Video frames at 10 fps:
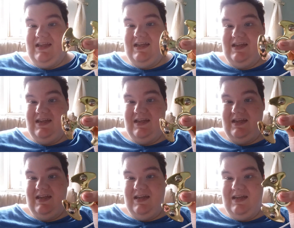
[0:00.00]

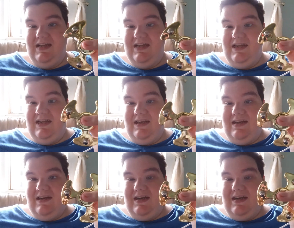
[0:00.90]
[no speech]